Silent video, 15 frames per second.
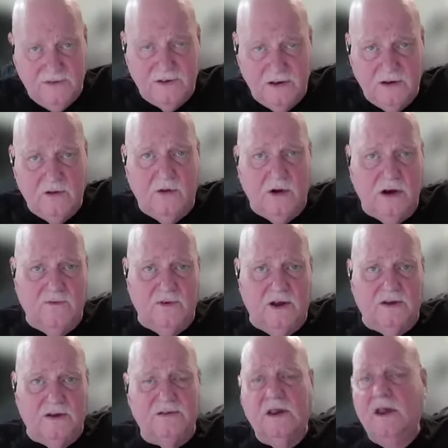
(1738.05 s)
every single one
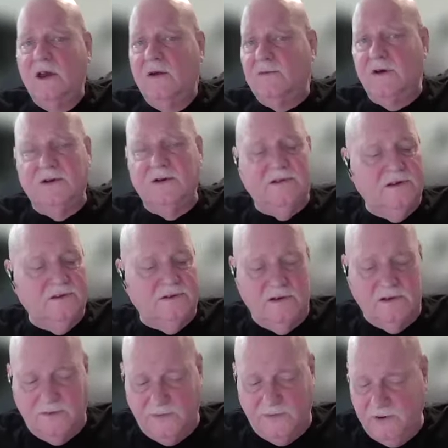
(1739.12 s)
of us, brothers and
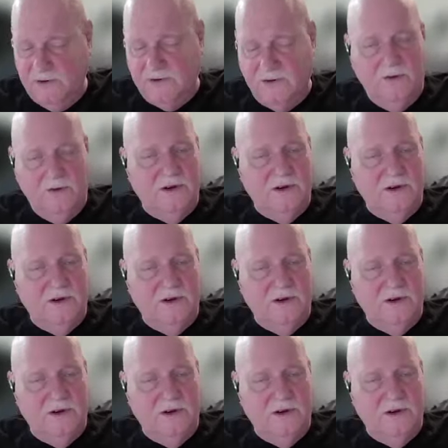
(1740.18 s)
sisters, if you're